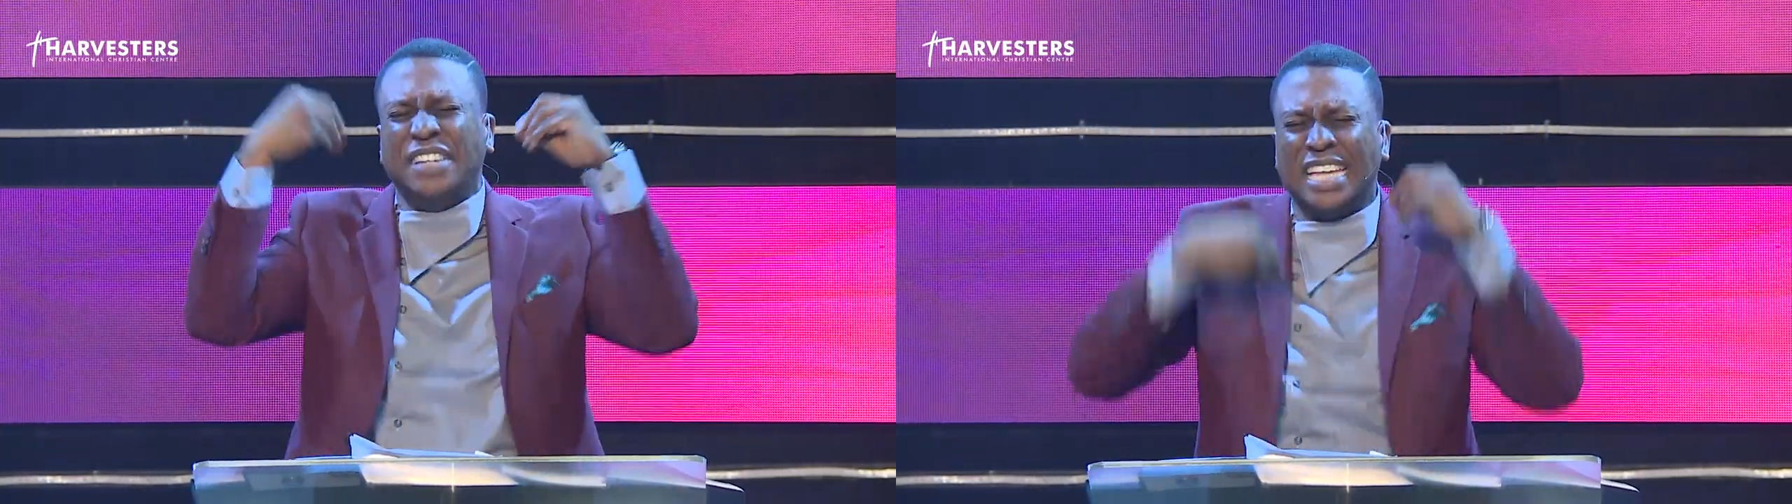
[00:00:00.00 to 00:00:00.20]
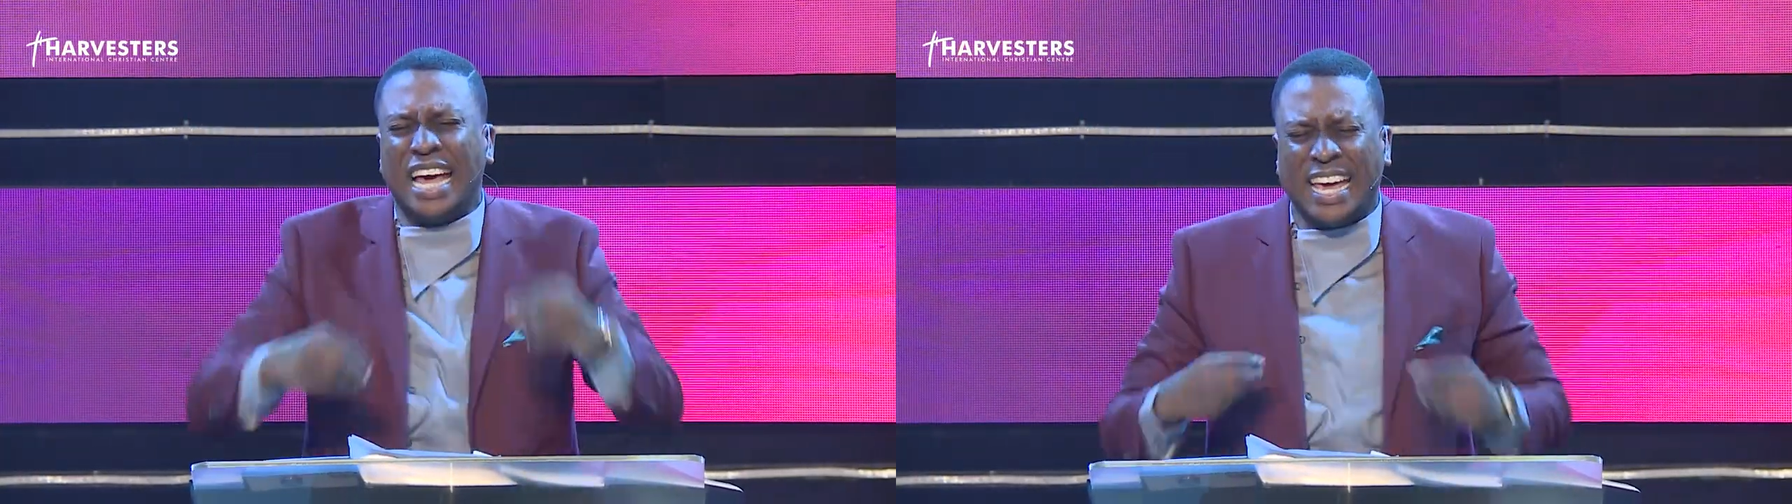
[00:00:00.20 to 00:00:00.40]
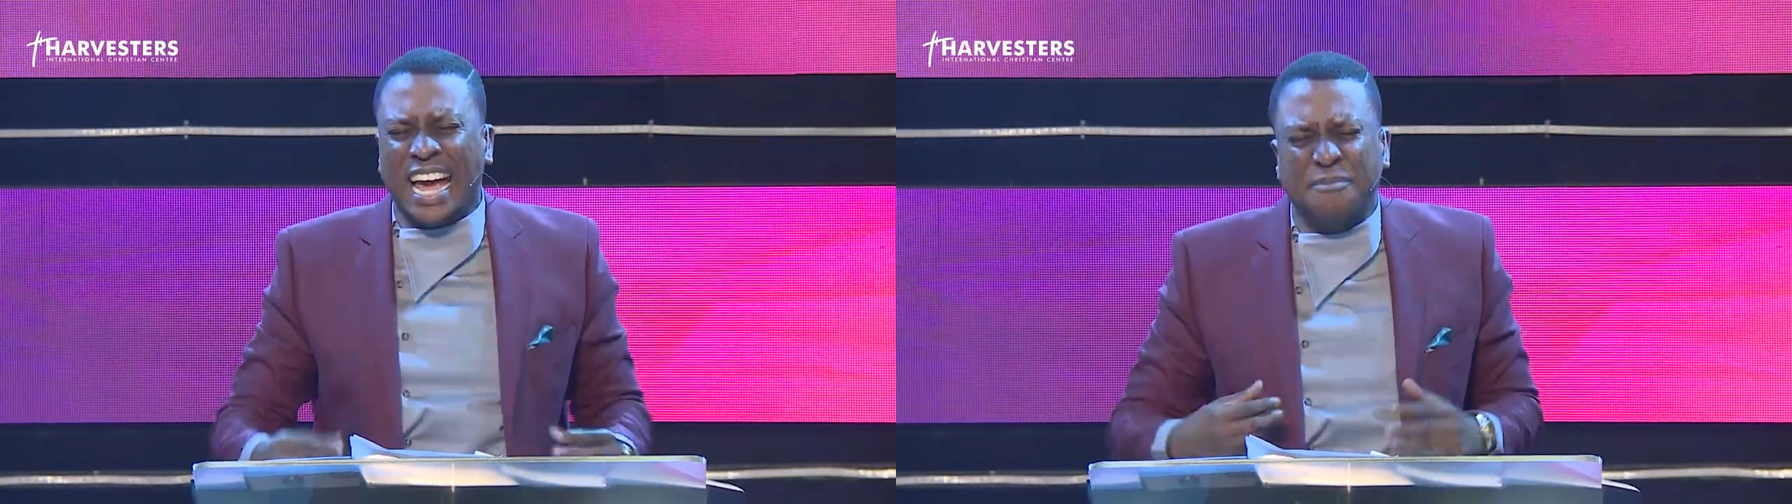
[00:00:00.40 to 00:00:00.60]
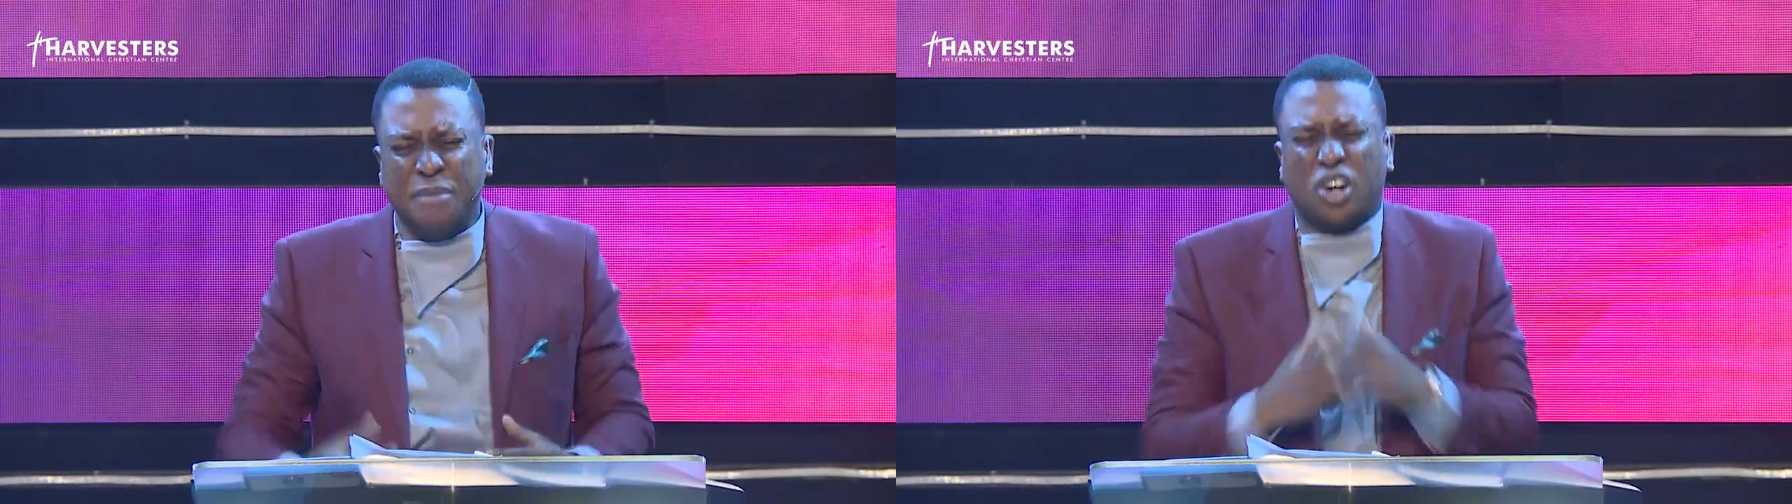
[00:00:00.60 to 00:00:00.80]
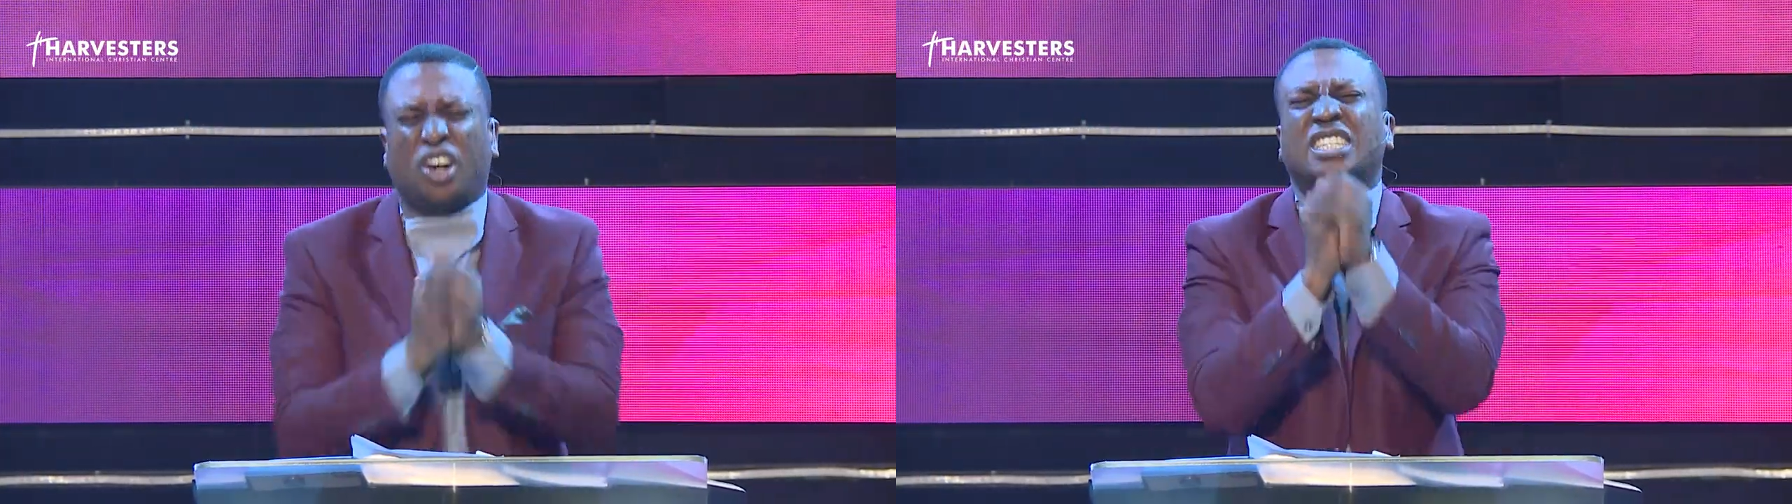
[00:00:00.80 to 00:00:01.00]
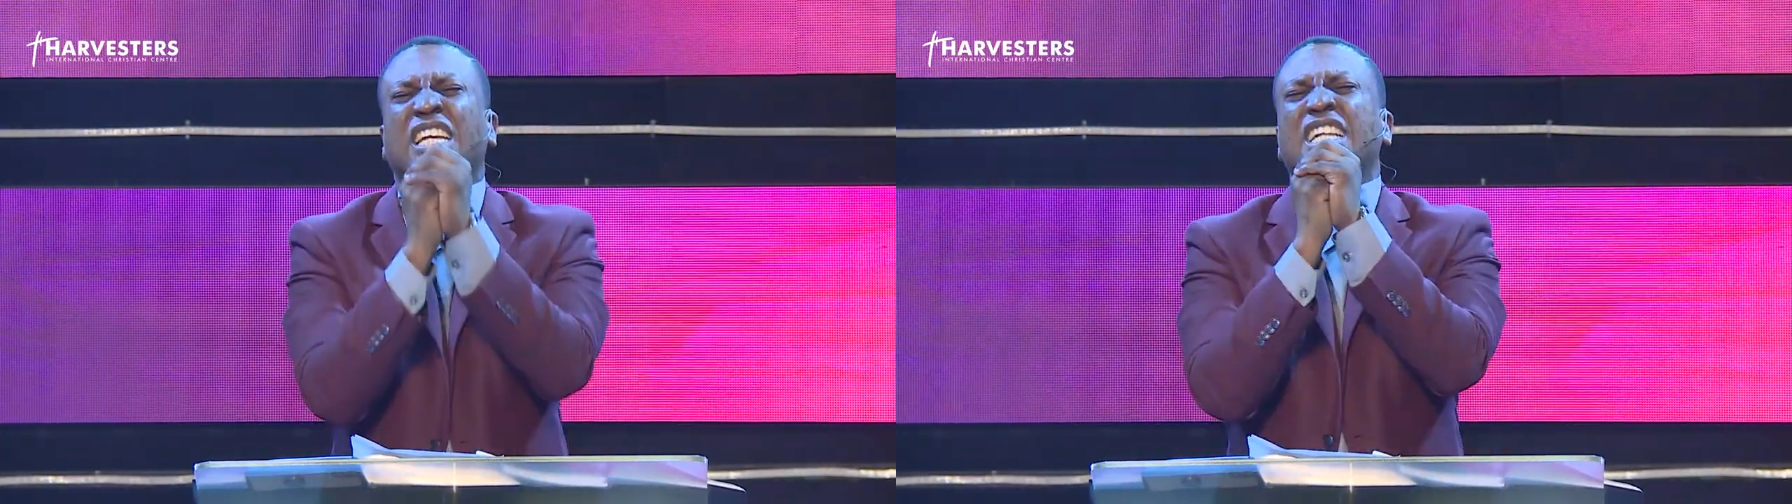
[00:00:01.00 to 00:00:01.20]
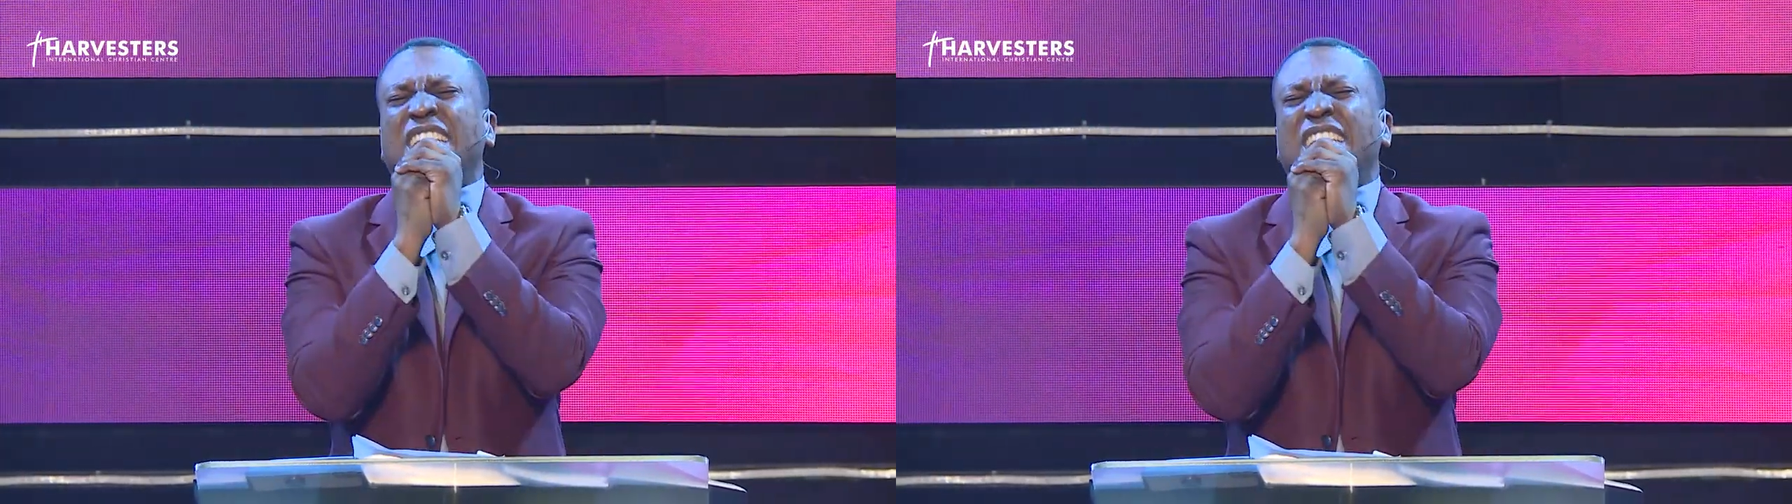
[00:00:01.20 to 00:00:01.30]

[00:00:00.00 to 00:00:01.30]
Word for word: it again because